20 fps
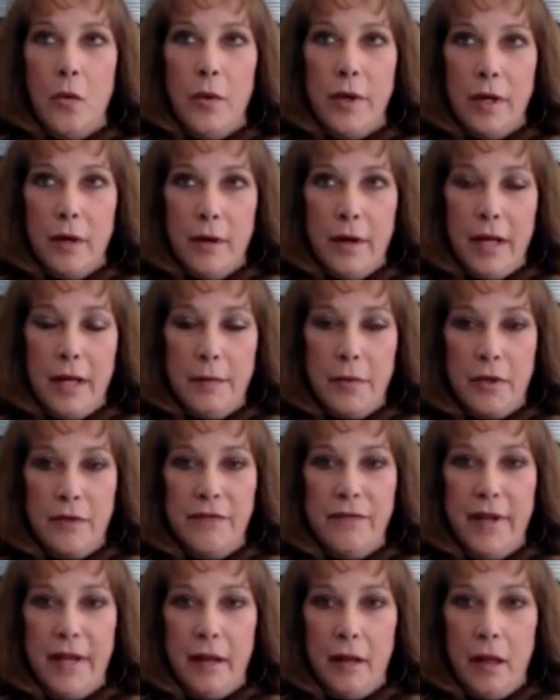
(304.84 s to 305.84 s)
we are able to
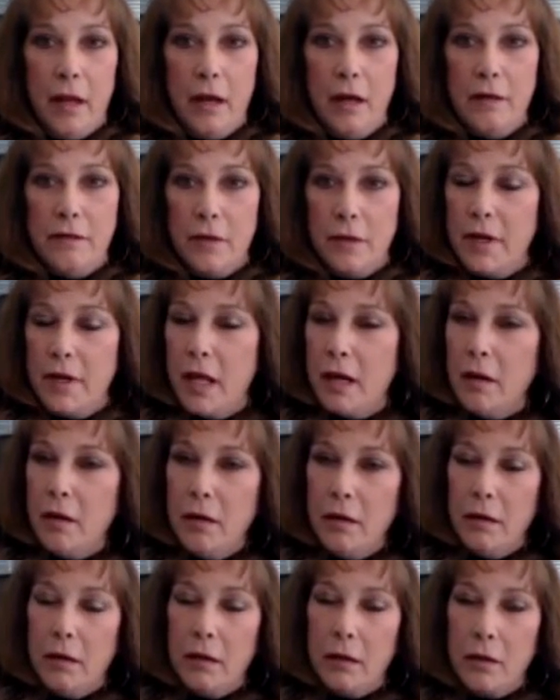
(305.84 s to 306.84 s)
fail over not
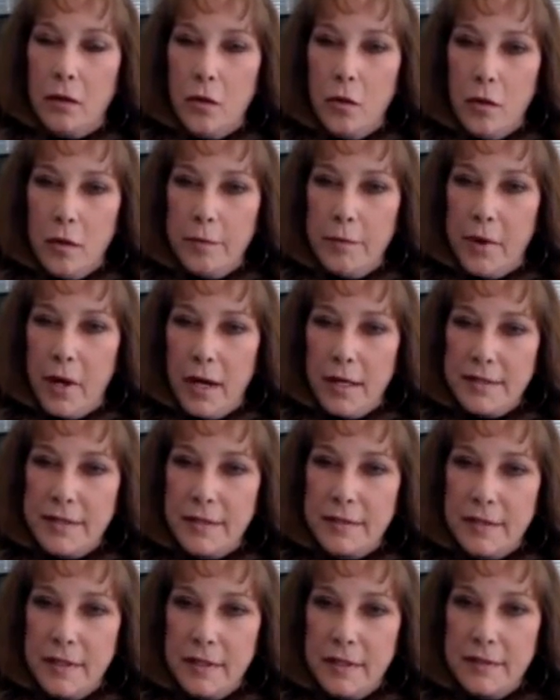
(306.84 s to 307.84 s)
only our core
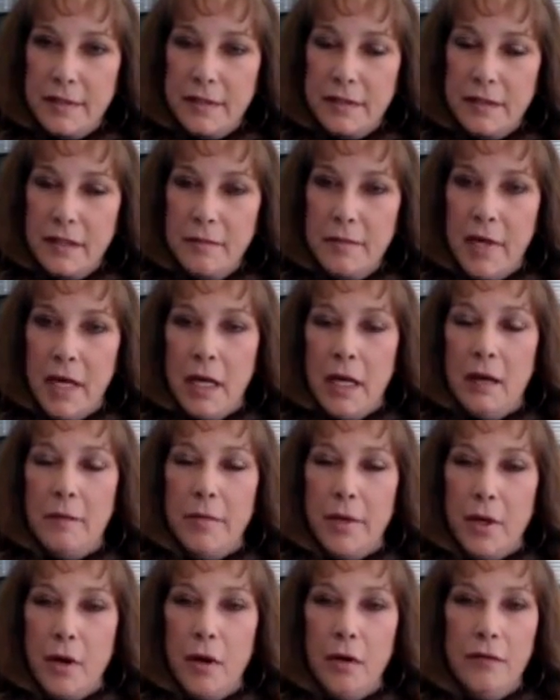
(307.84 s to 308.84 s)
processing system,
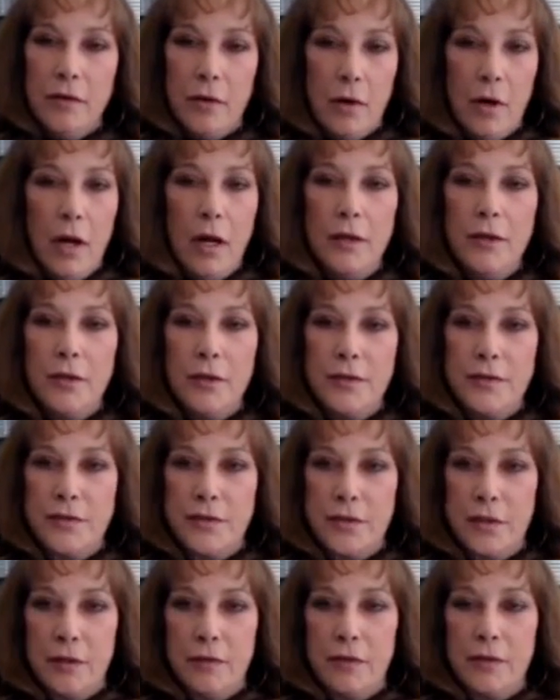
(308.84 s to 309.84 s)
but over 100
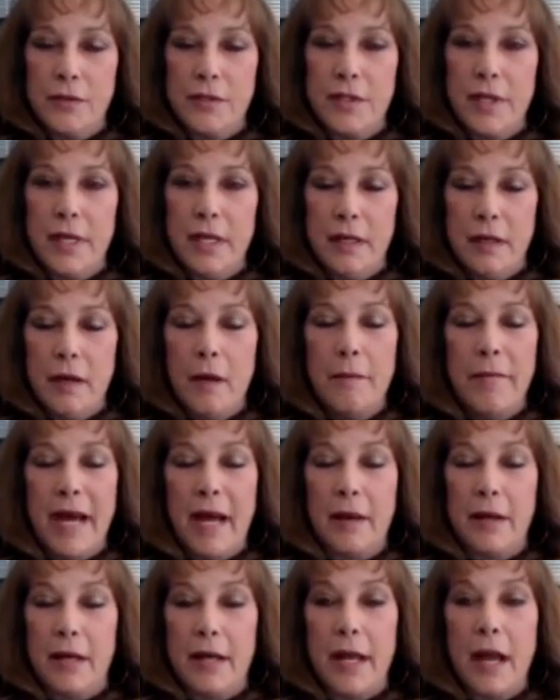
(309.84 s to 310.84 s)
servers in
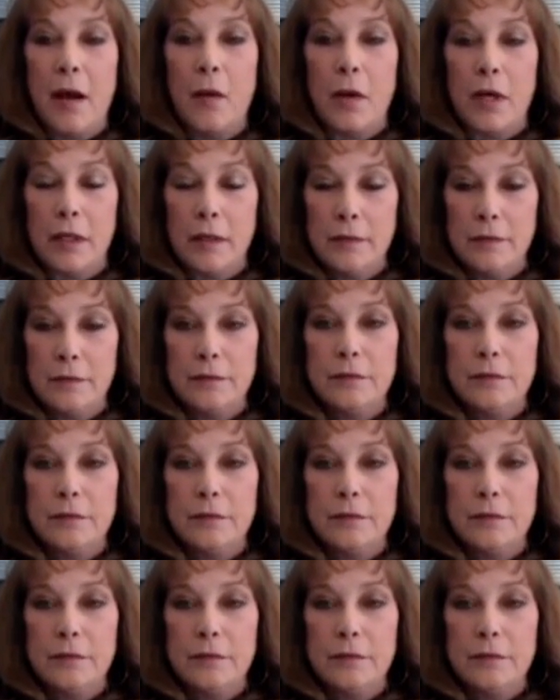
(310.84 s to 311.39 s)
about an hour.